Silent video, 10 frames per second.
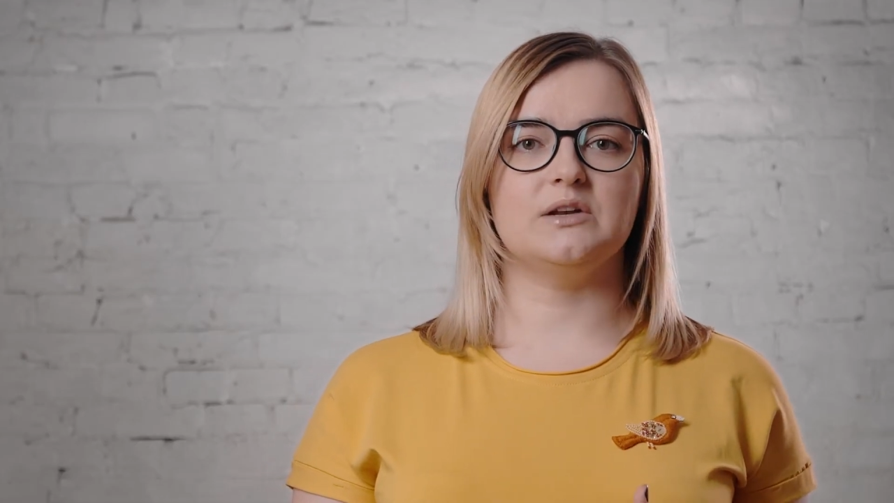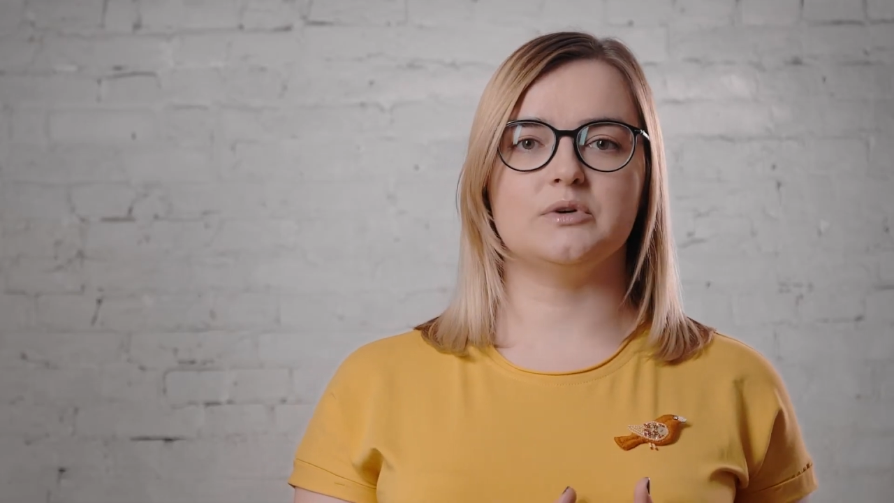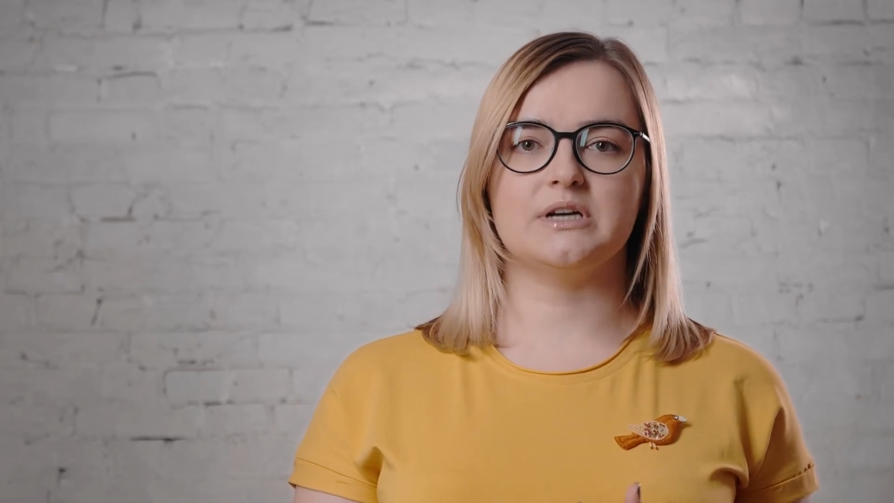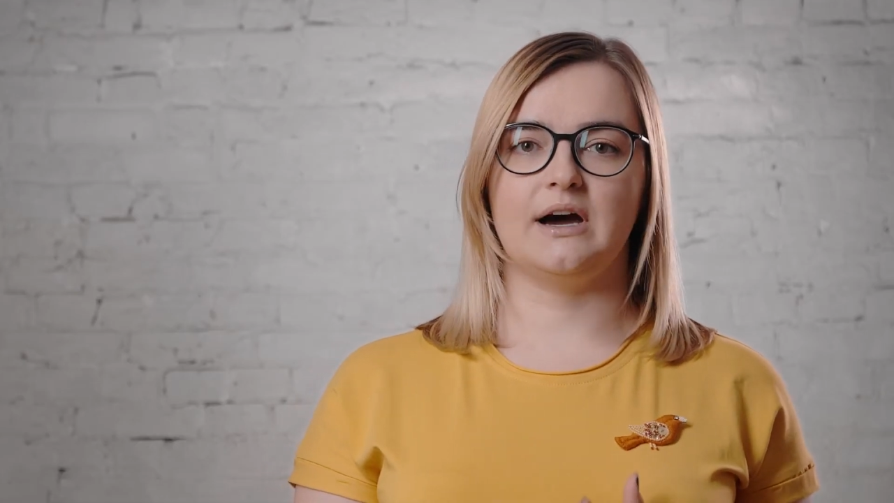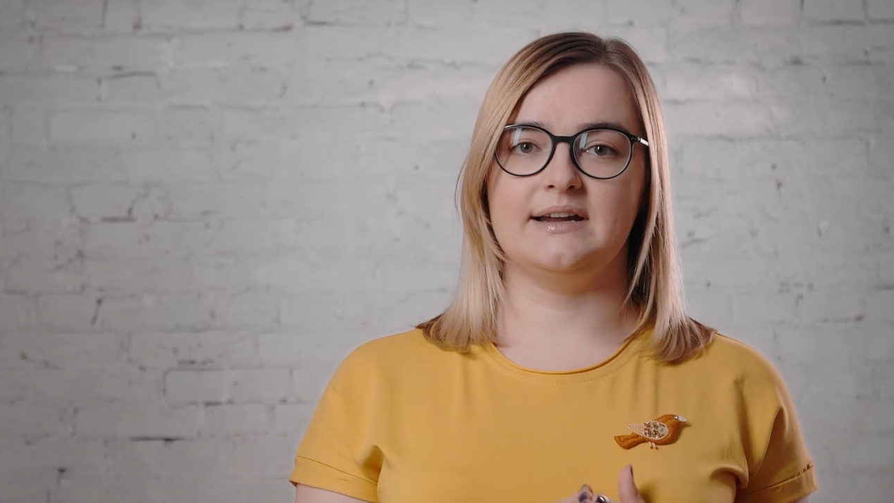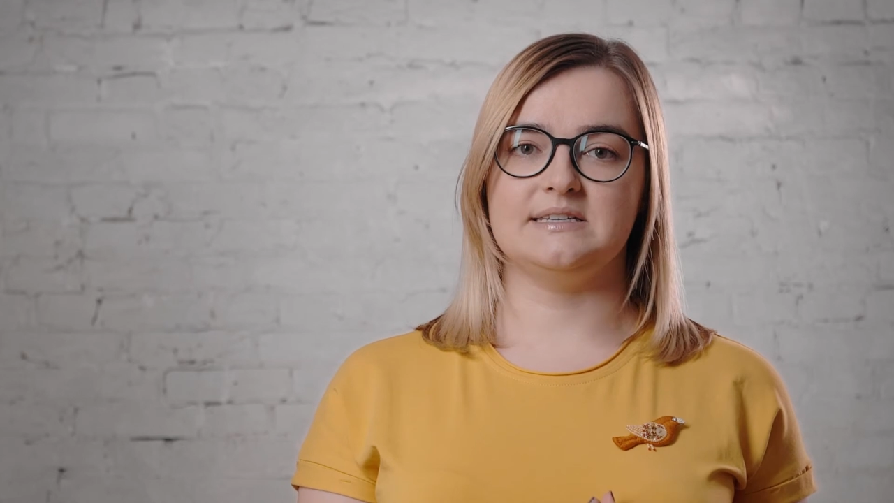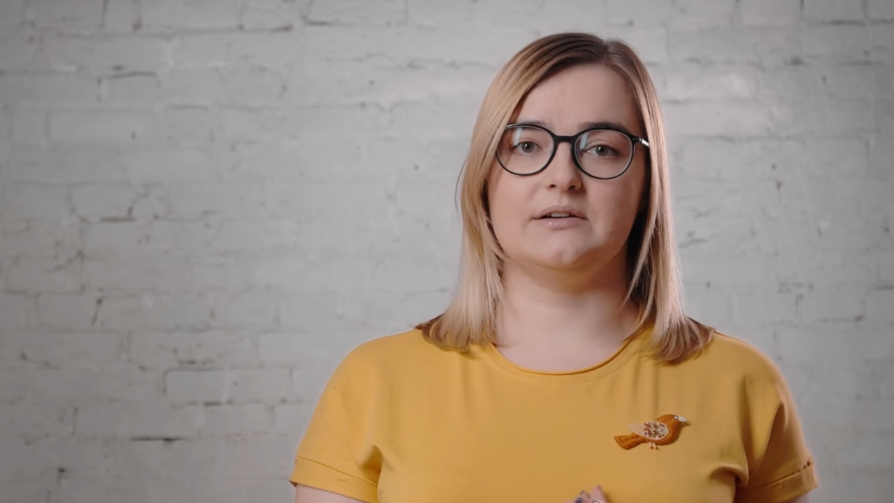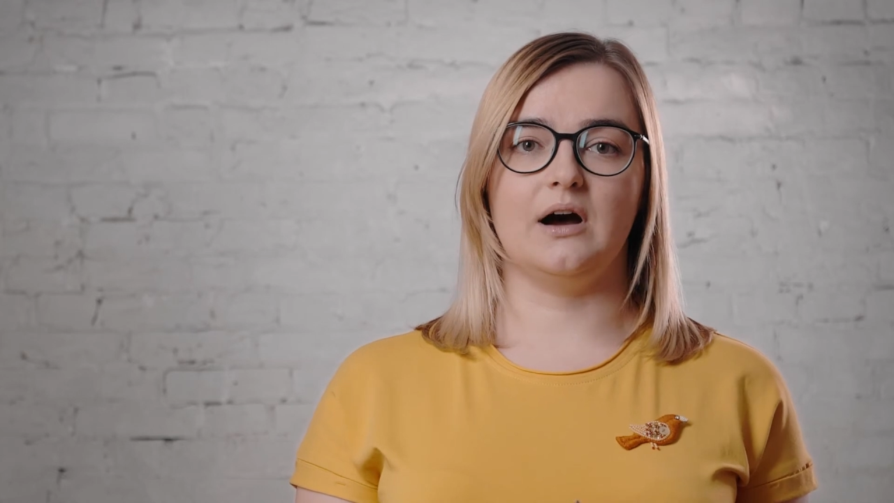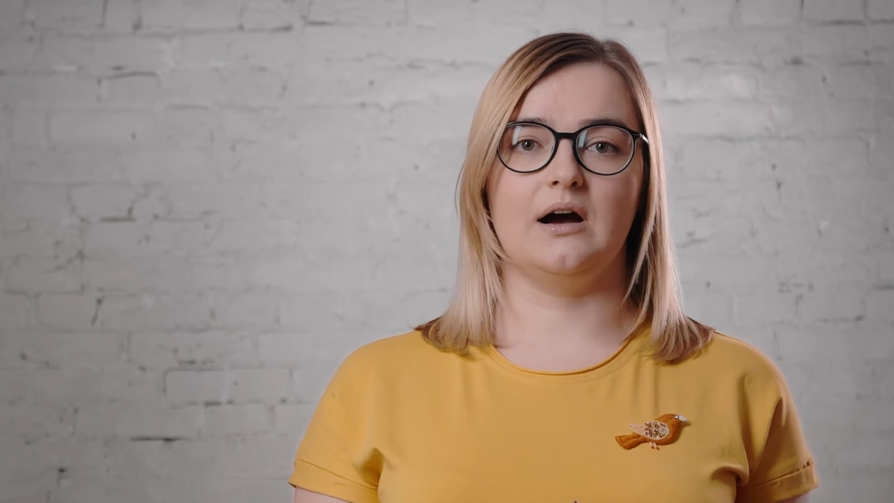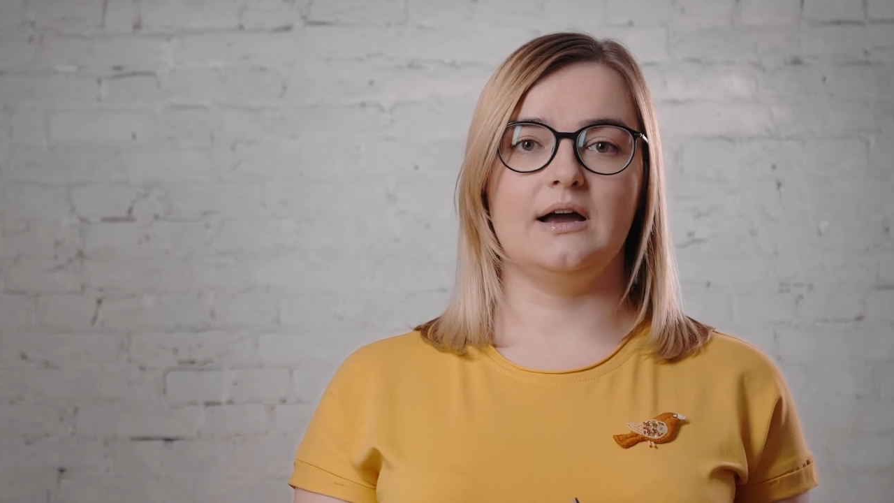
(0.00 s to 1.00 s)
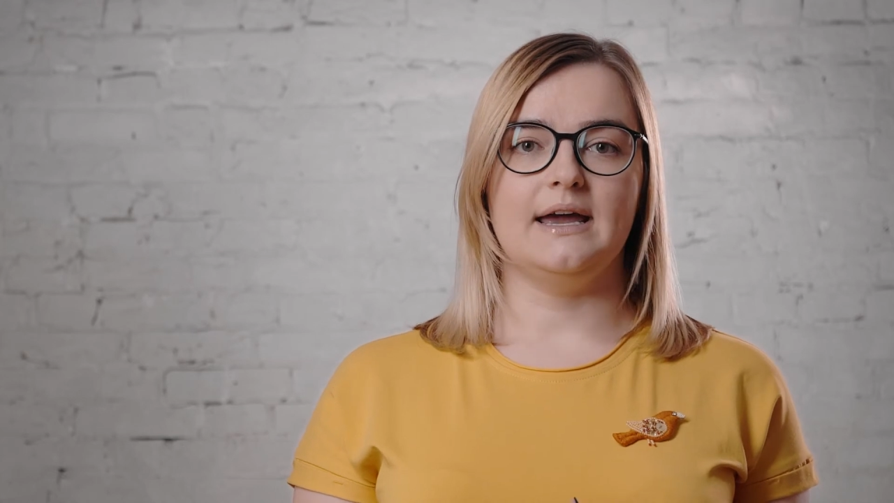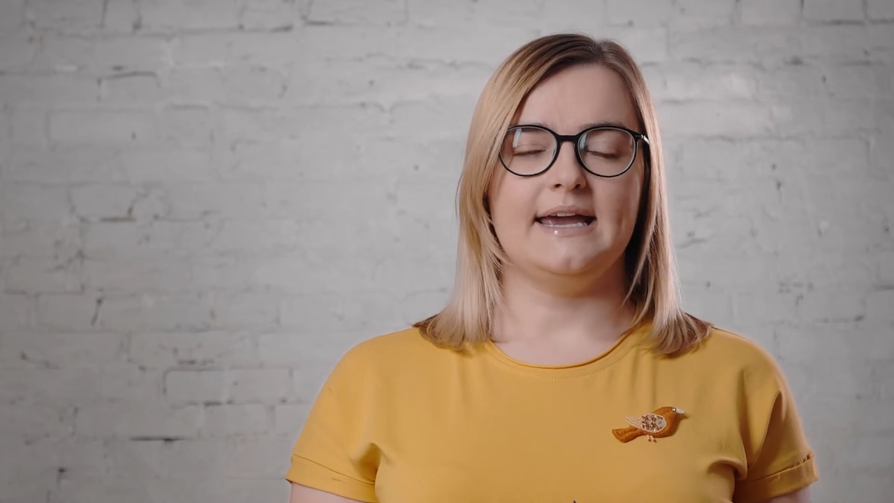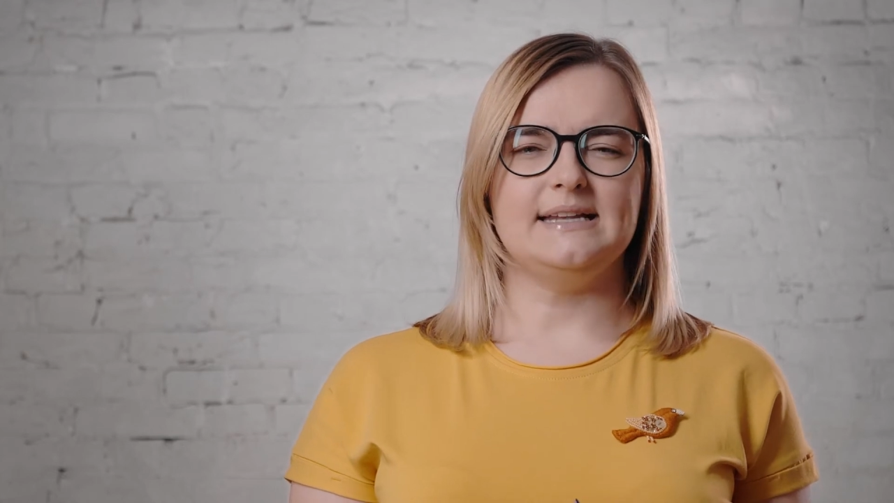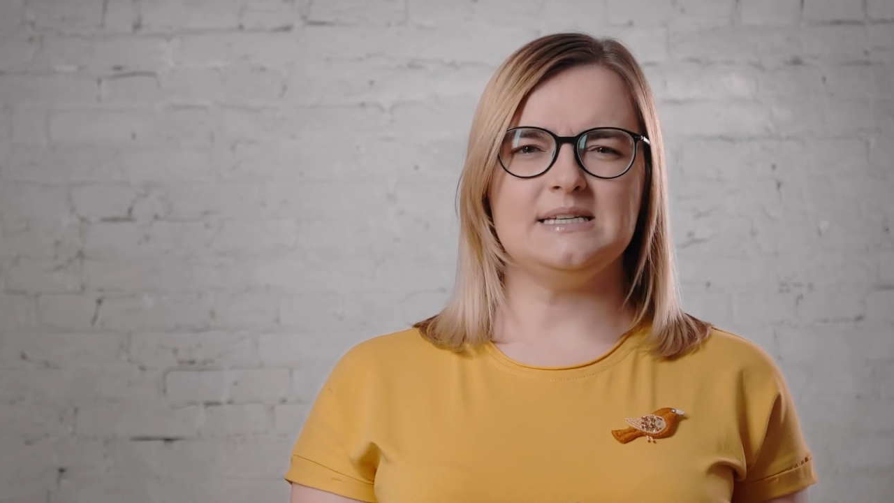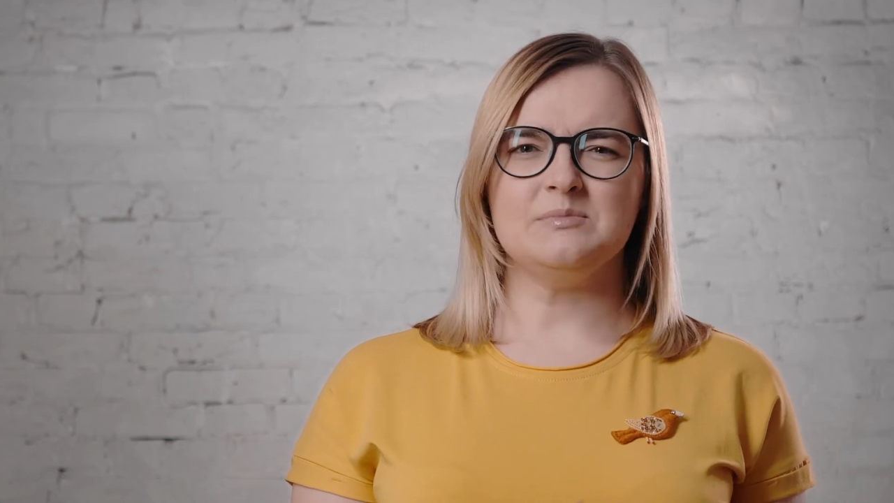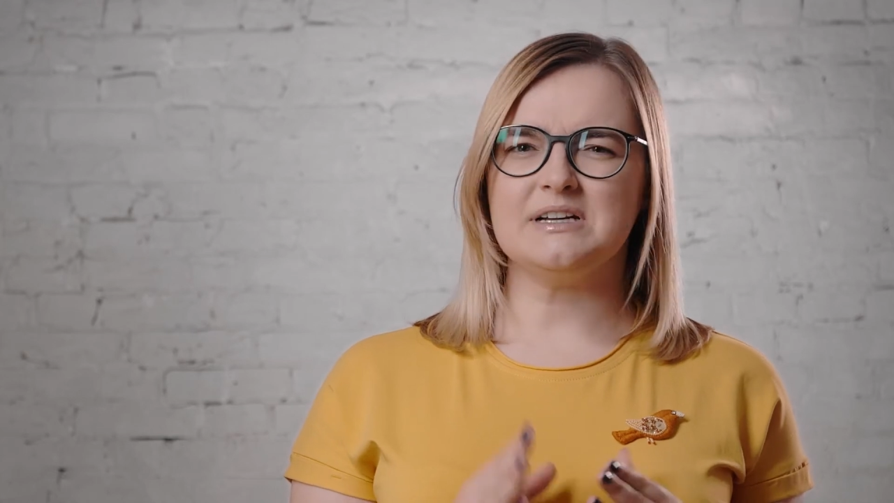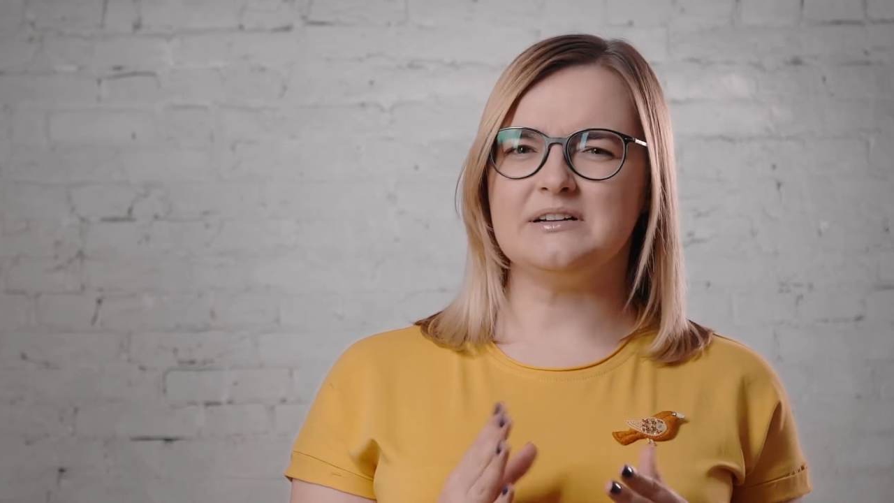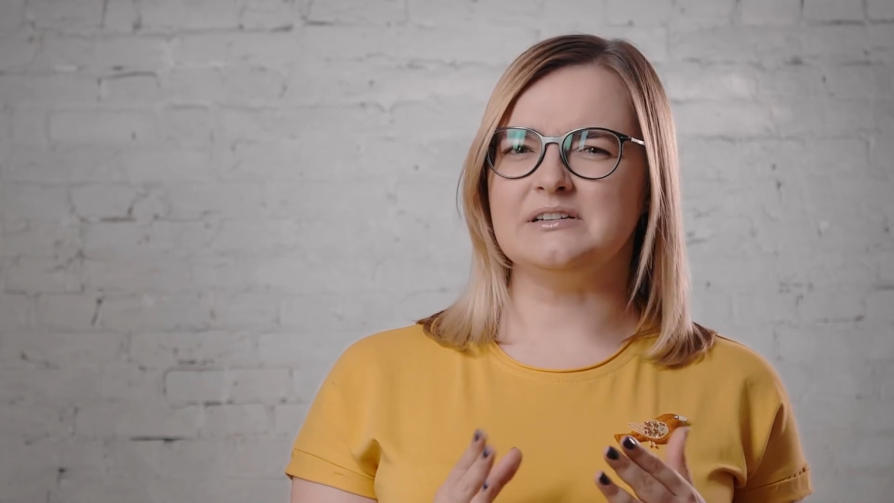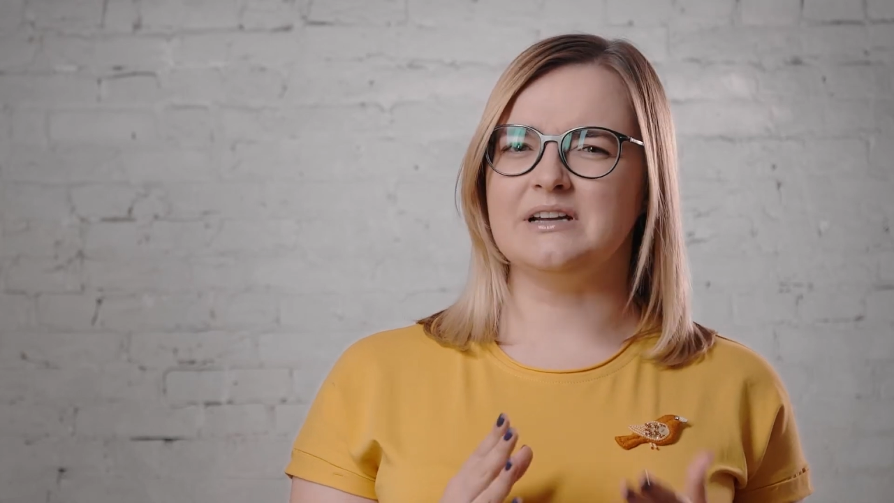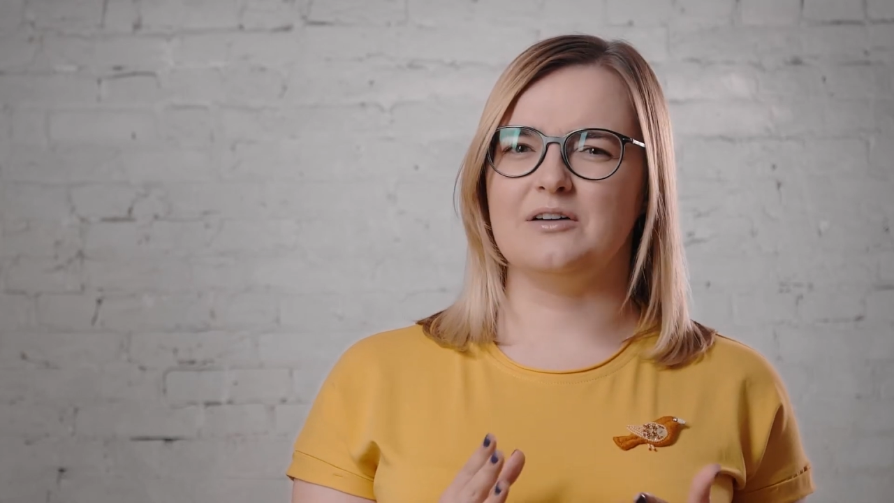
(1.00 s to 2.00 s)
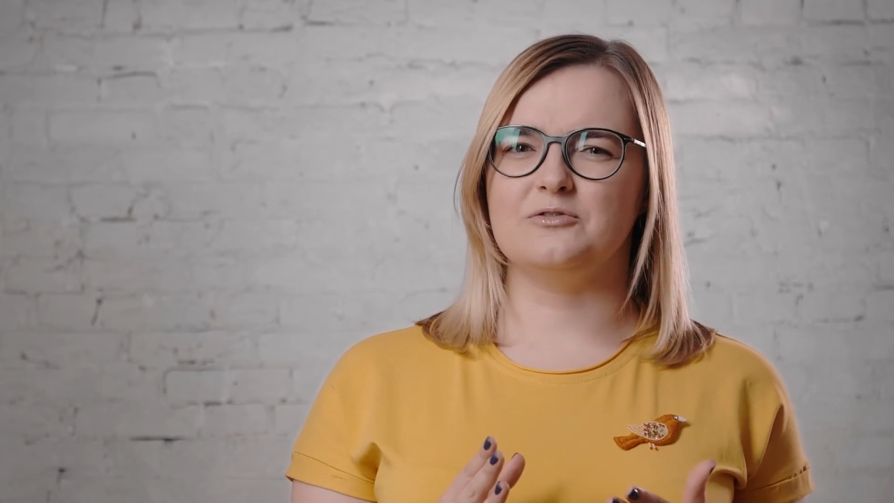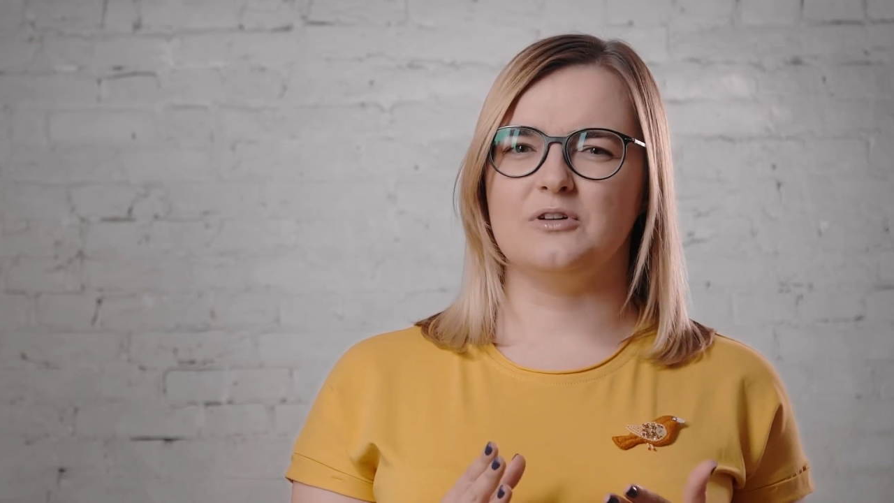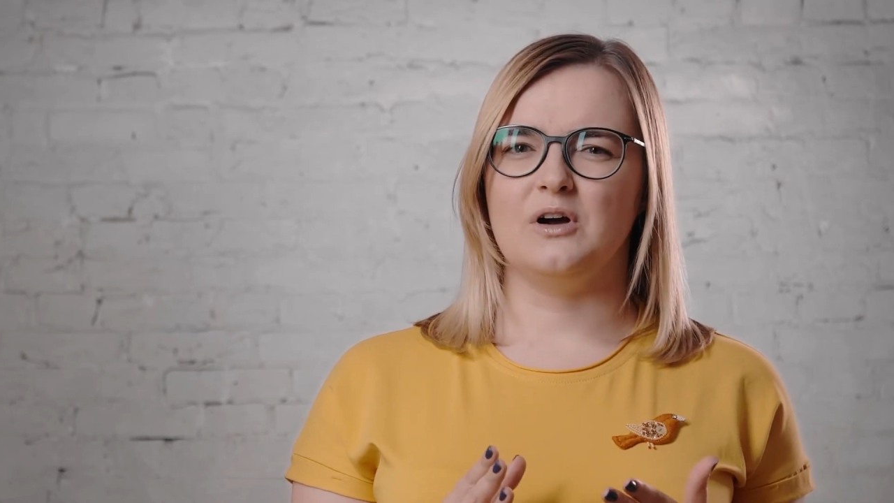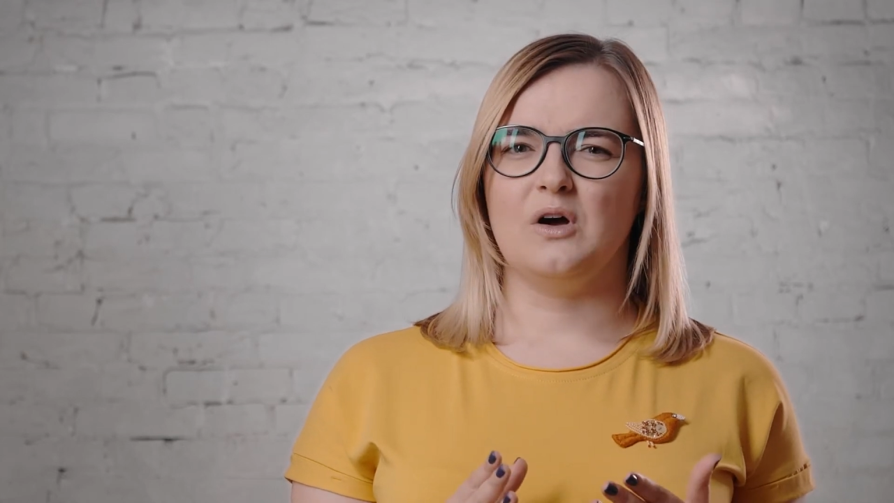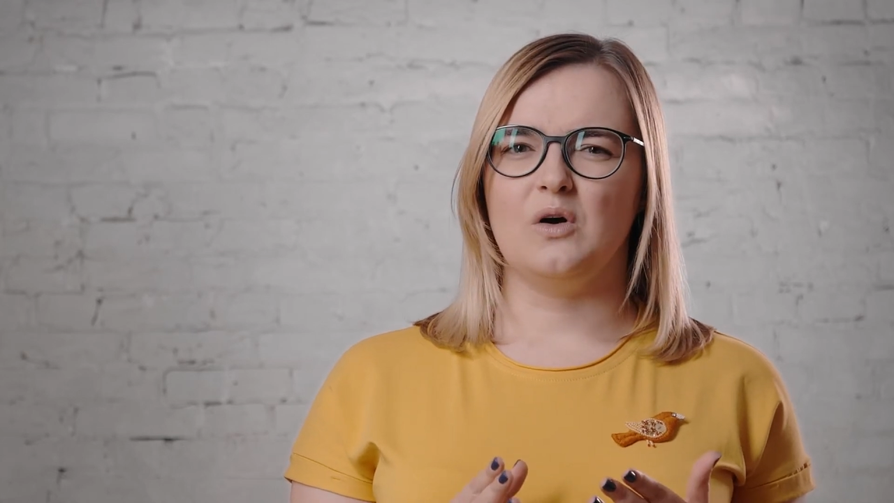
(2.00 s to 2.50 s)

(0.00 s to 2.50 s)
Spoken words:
and what kinds there are. It seems clear enough.